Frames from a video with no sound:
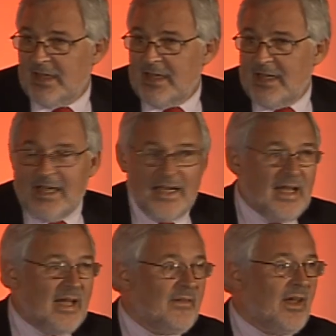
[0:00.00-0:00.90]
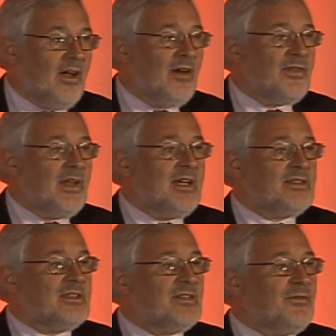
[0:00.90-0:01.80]
And they are there to
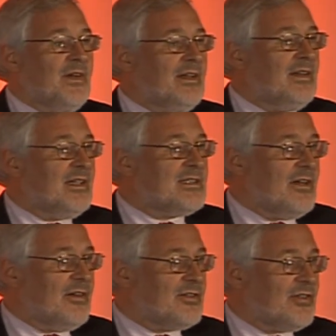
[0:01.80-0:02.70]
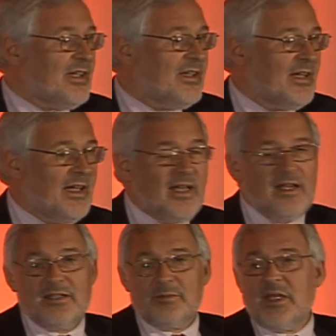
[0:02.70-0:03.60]
defend their territory and
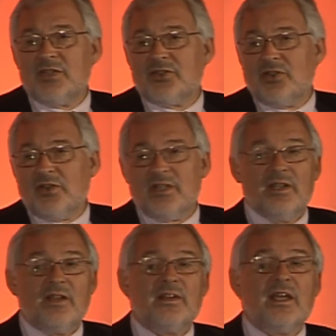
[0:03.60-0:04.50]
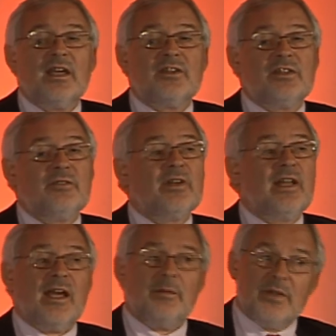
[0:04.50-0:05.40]
to make sure that nothing actually really
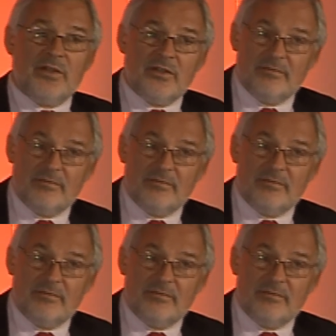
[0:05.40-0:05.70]
happens.